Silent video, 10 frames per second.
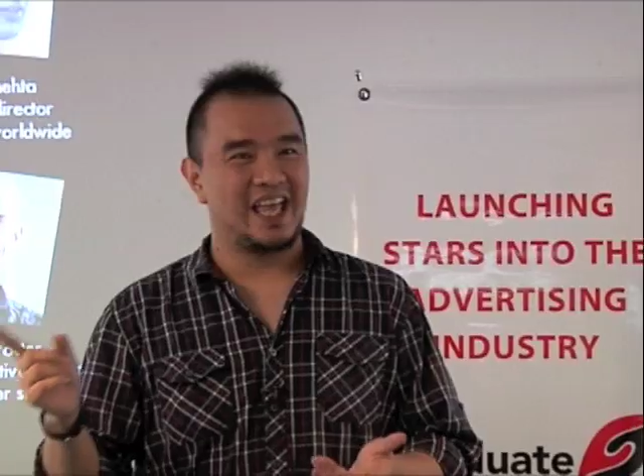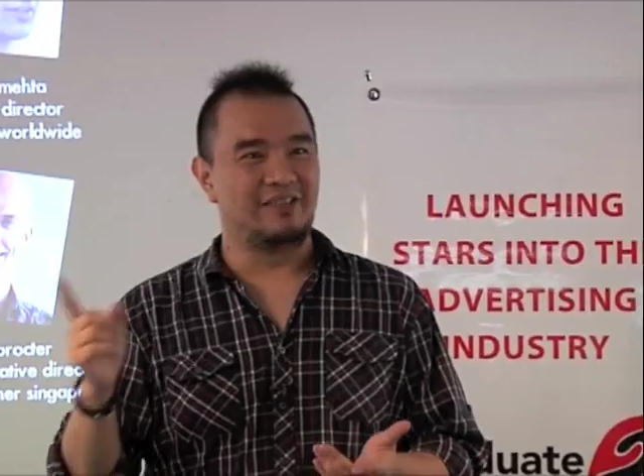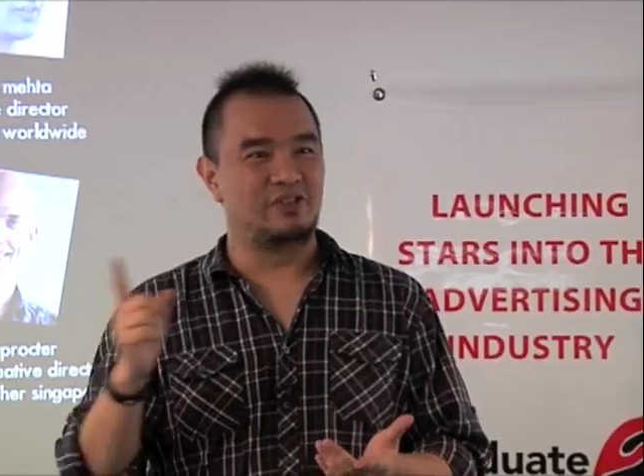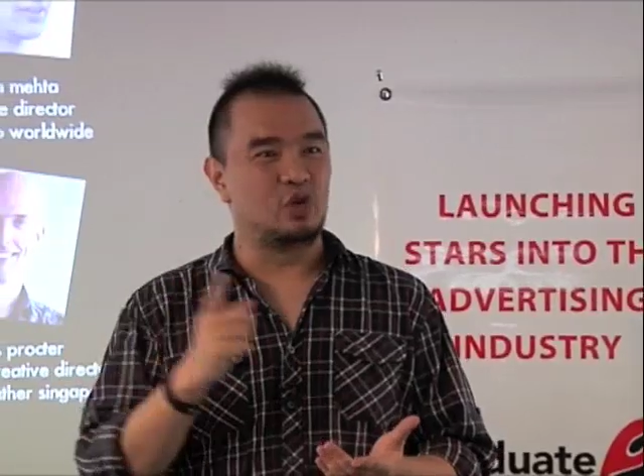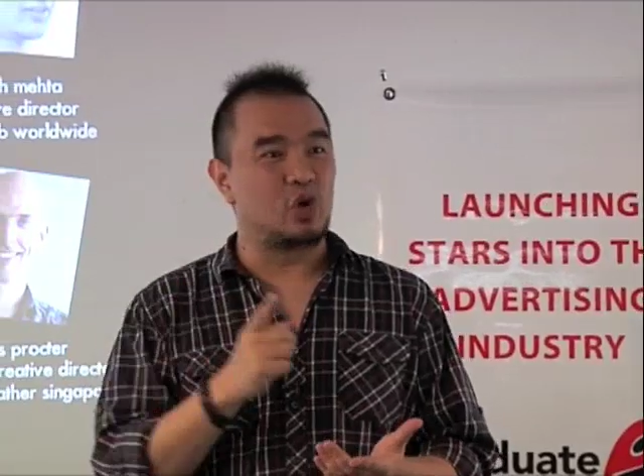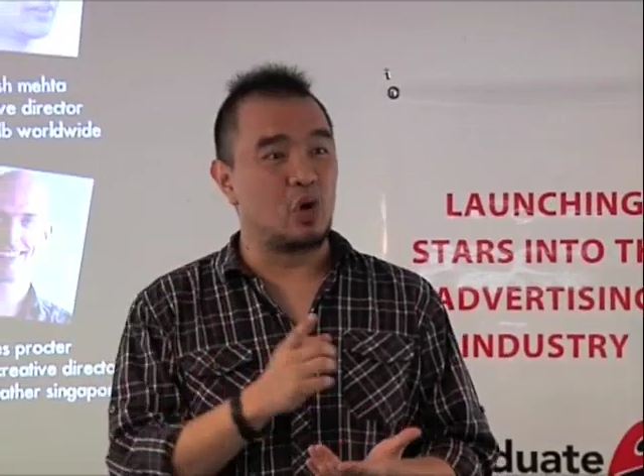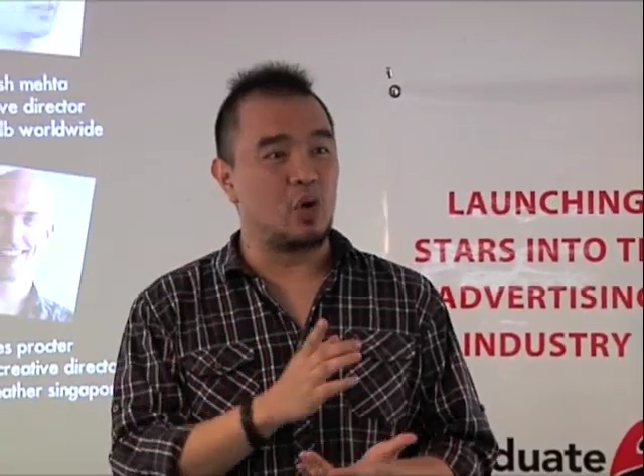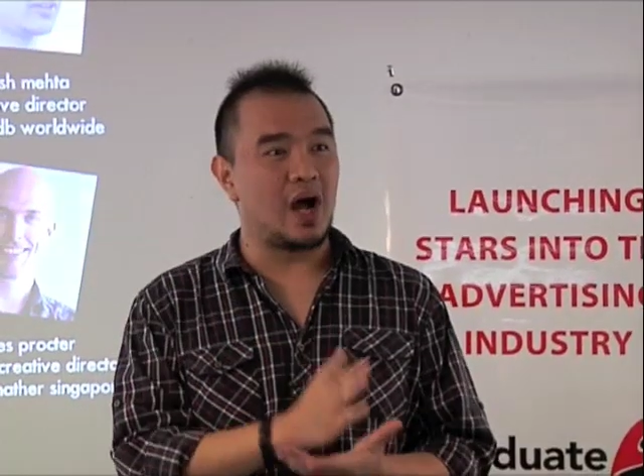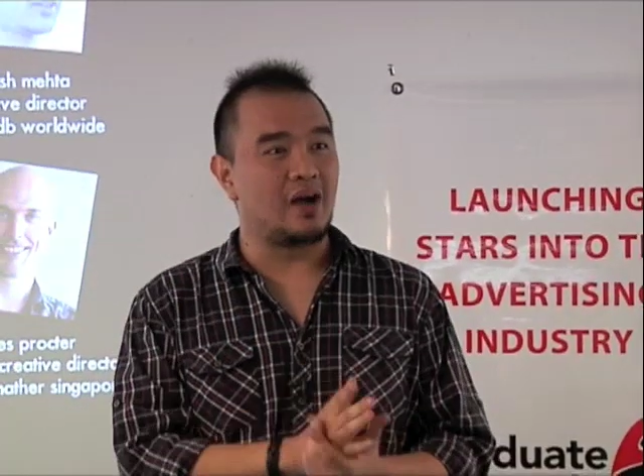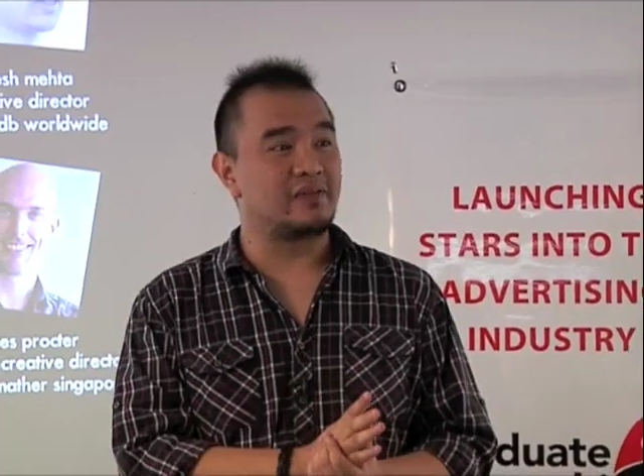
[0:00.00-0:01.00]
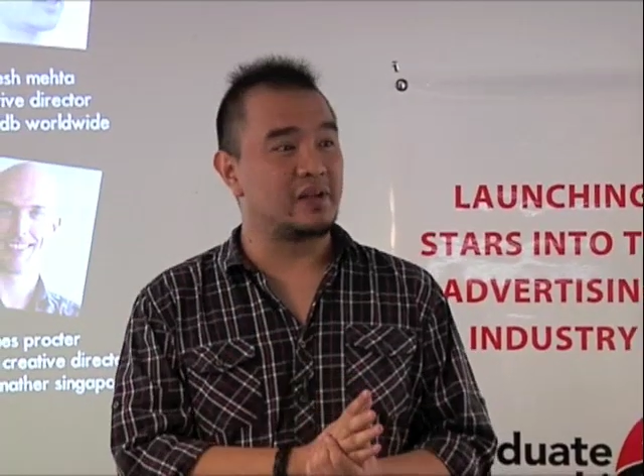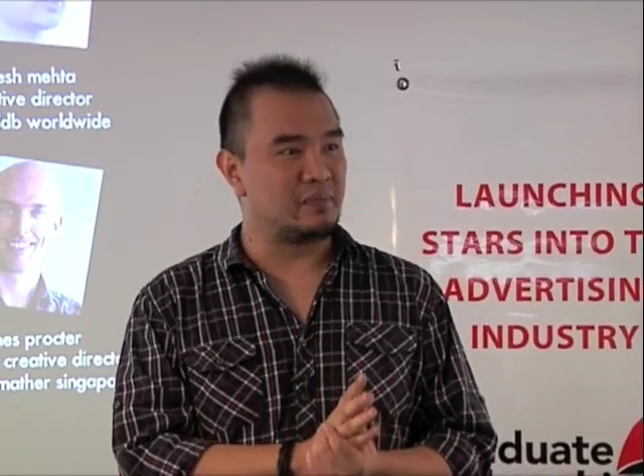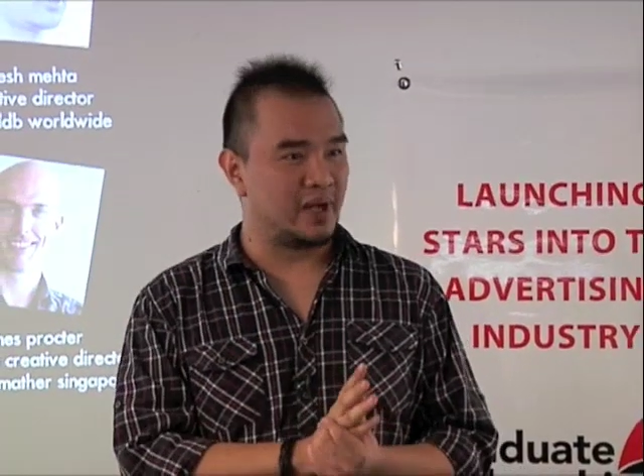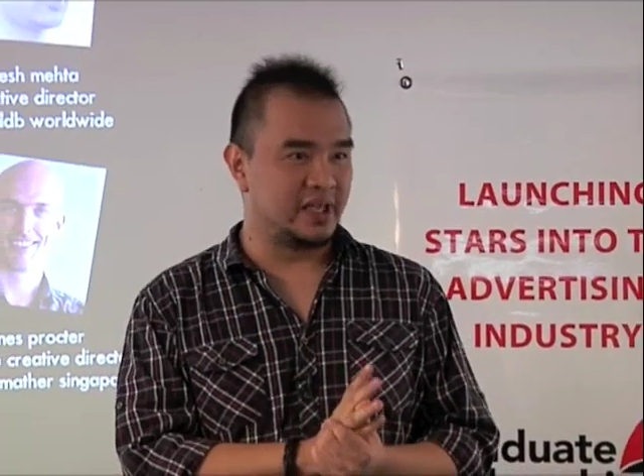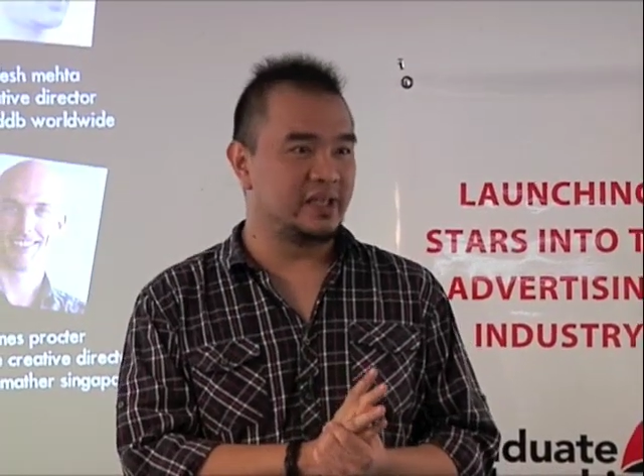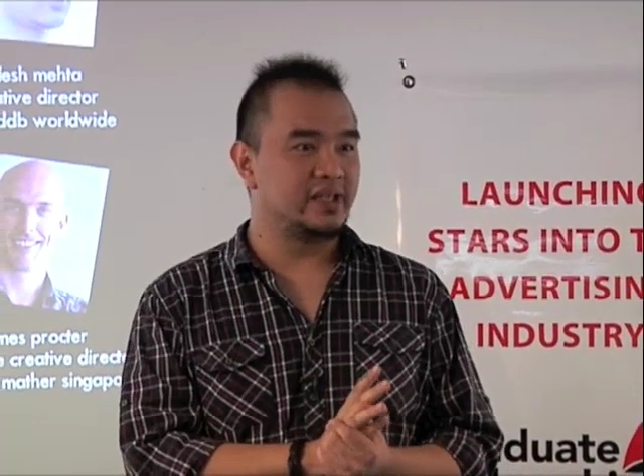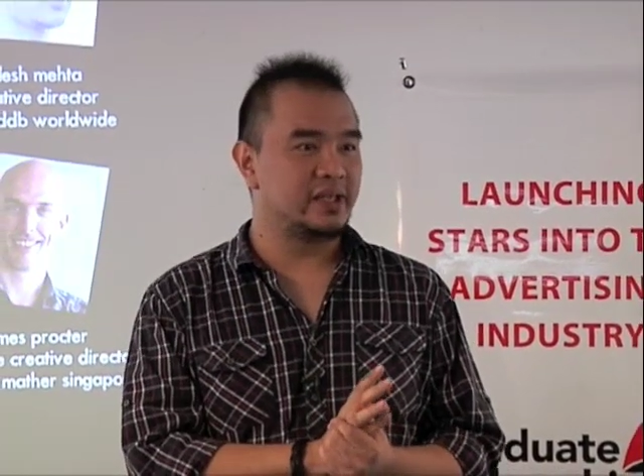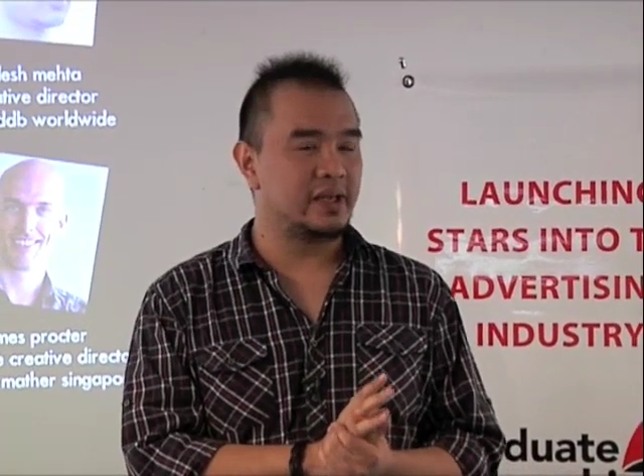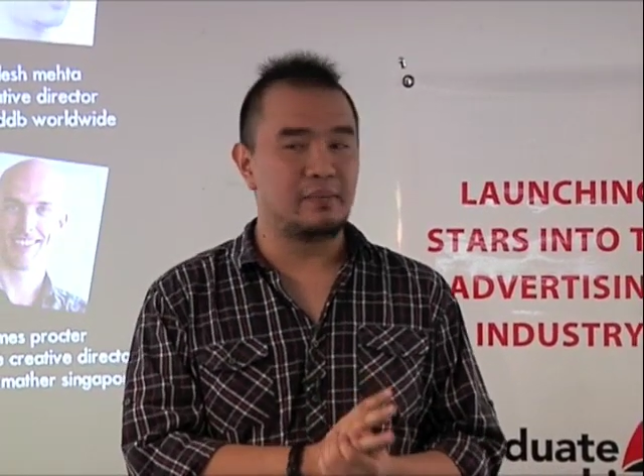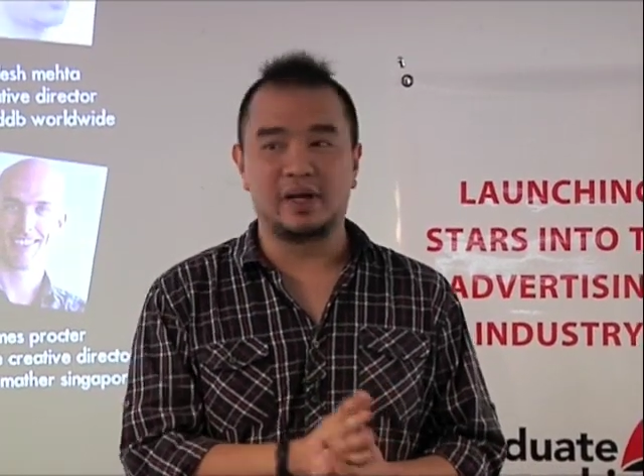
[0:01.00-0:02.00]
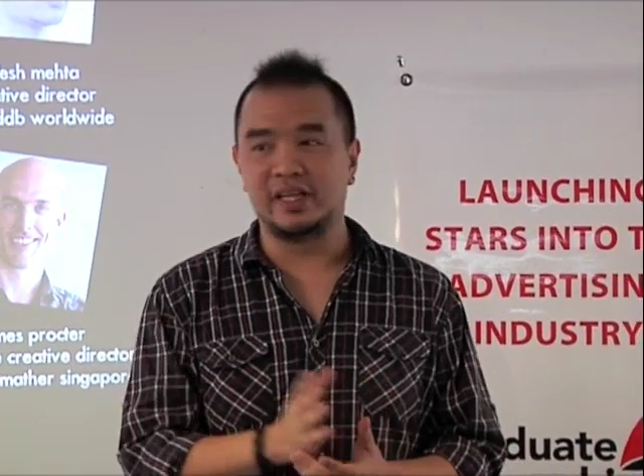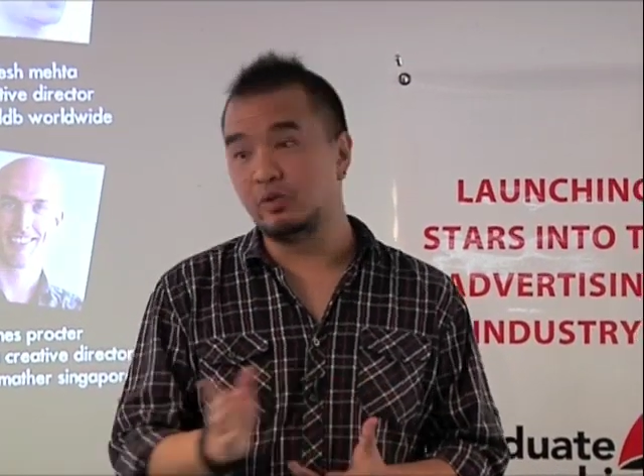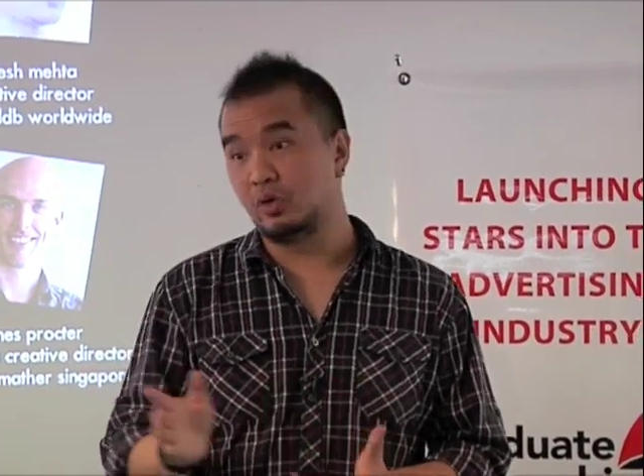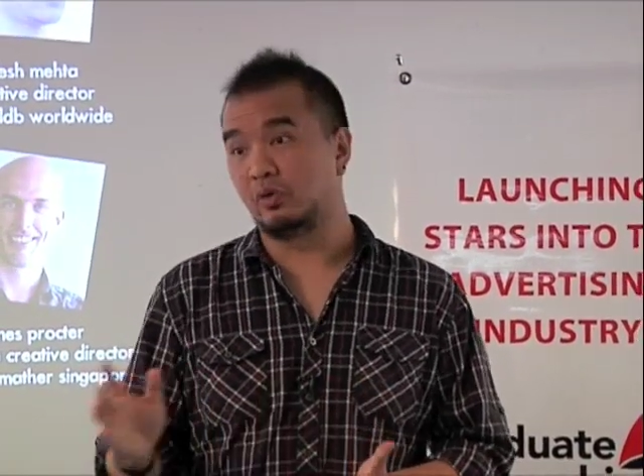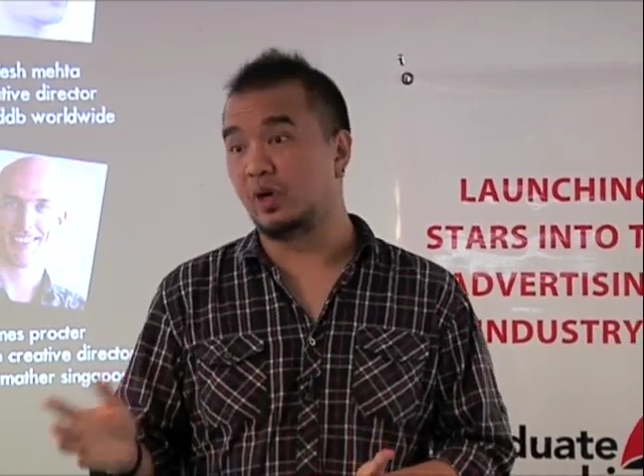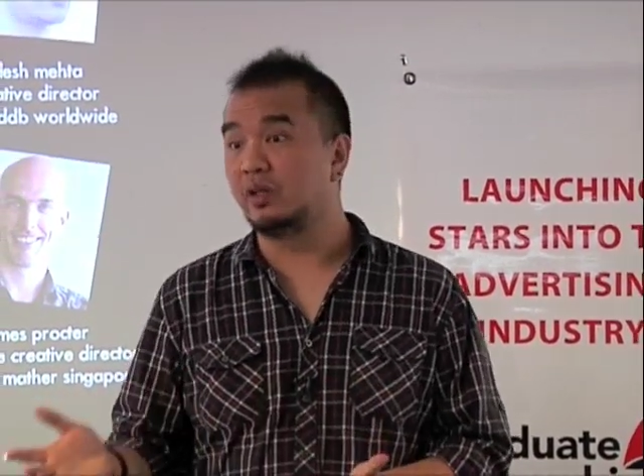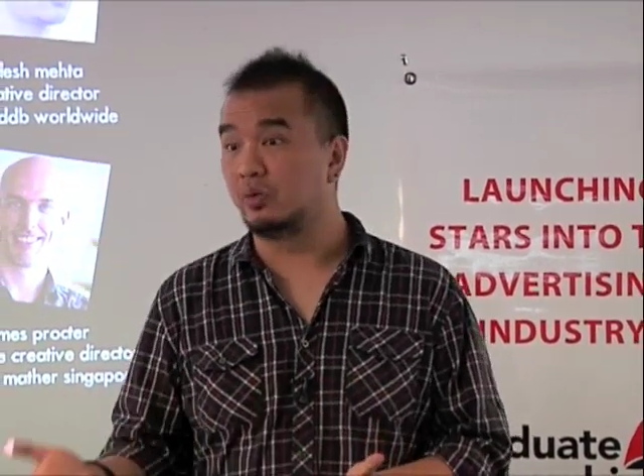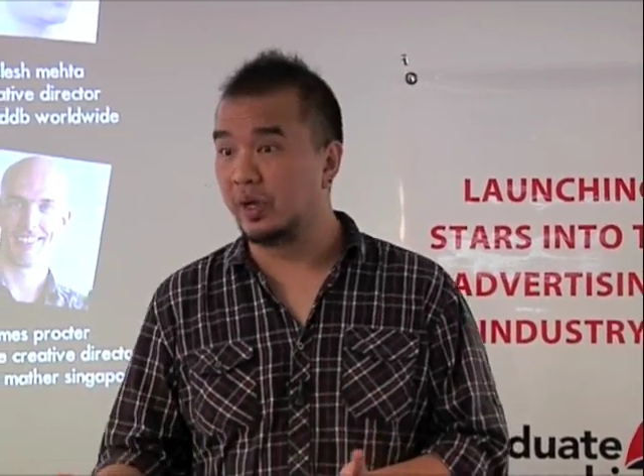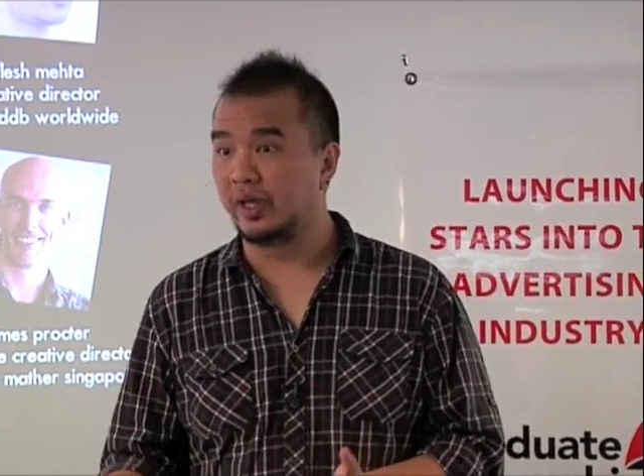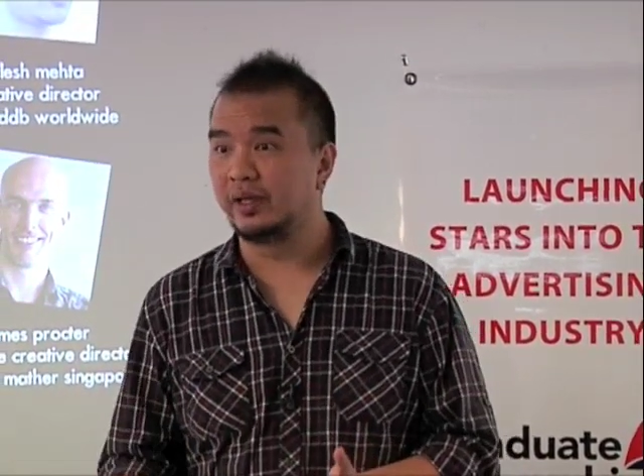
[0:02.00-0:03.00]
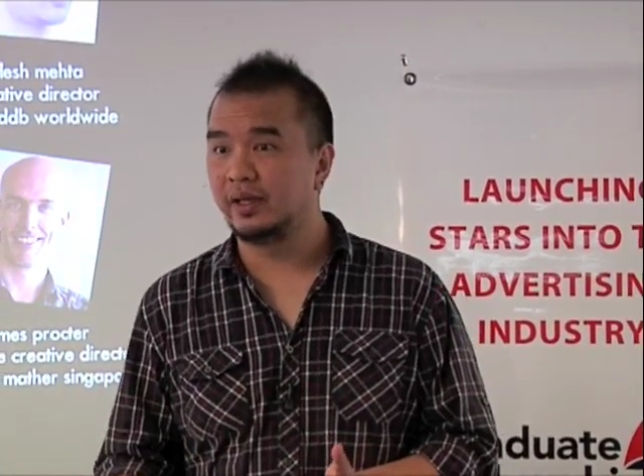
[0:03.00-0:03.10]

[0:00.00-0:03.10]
If you go after money, money will run away.